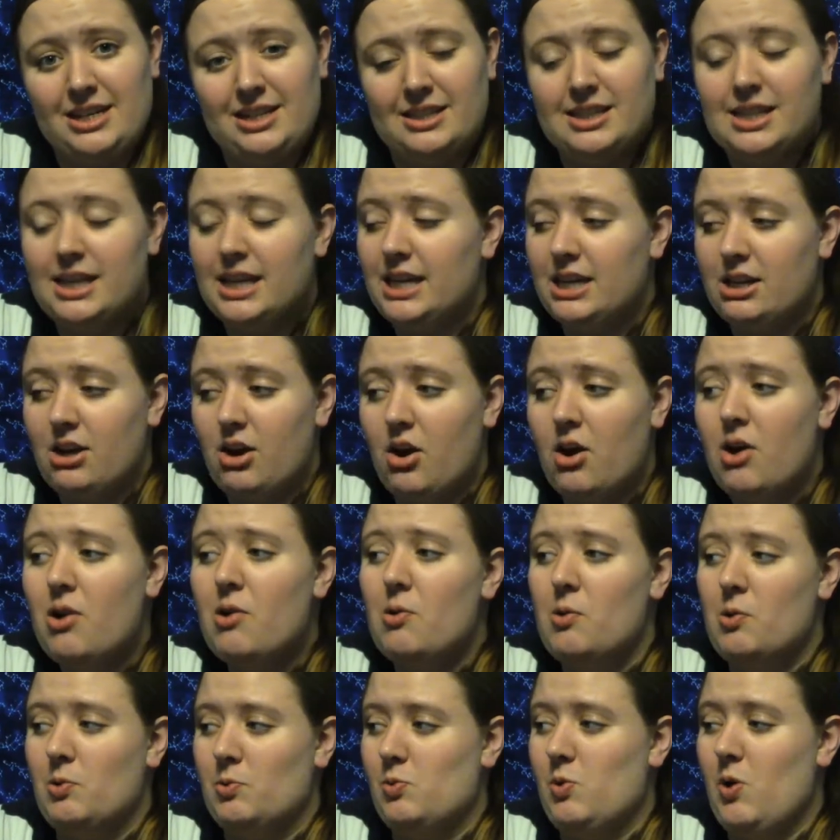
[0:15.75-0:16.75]
It's like,
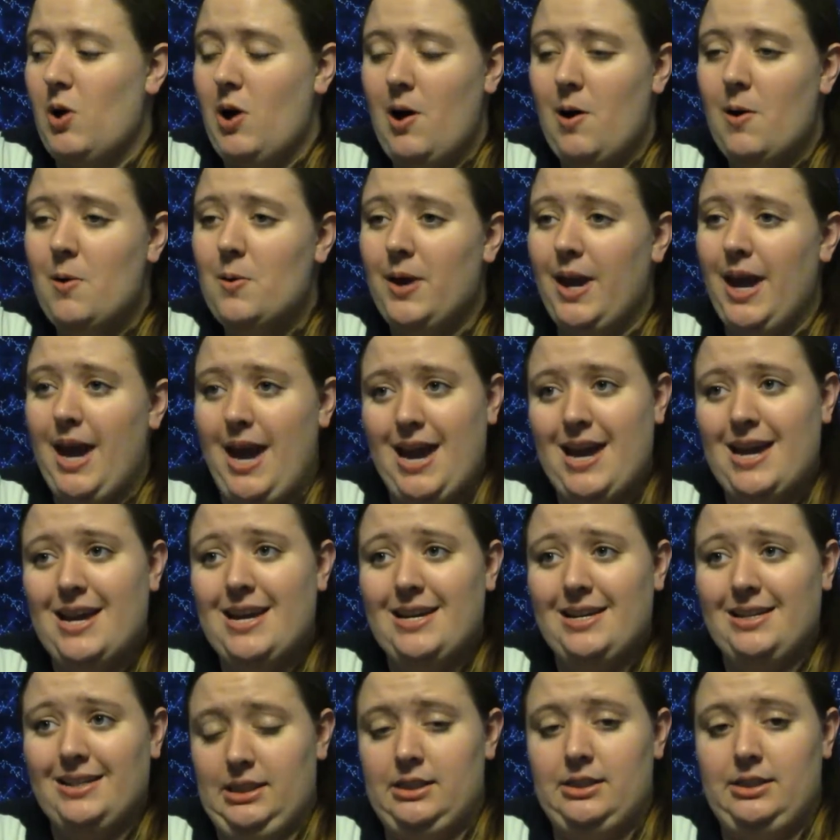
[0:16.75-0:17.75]
oh,
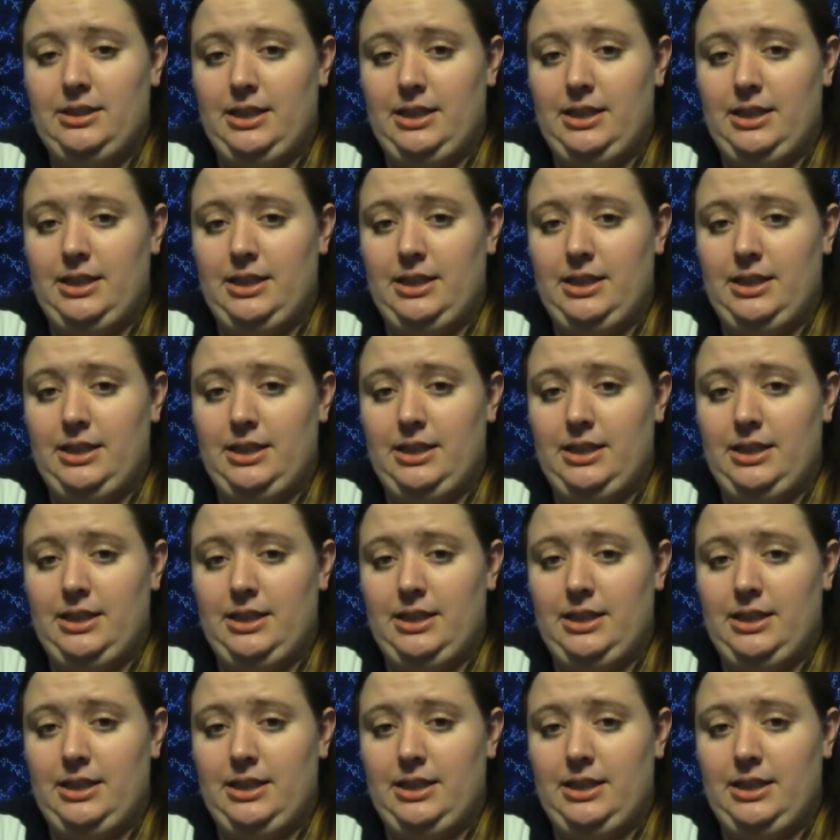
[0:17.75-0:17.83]
okay.